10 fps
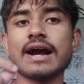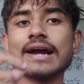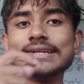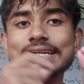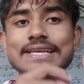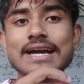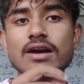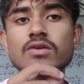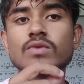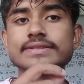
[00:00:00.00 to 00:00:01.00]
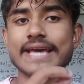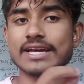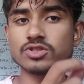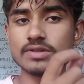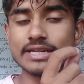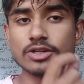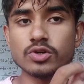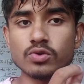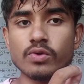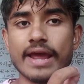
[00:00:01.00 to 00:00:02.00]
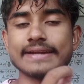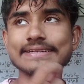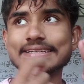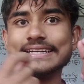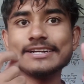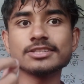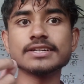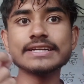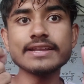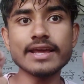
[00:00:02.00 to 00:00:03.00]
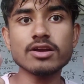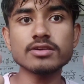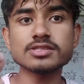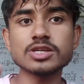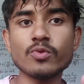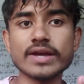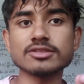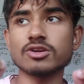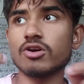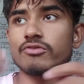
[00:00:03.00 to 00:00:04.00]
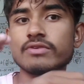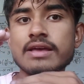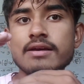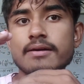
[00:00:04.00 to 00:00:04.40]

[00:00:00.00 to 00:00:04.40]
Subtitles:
idea was actually true, and it is the direct consequence of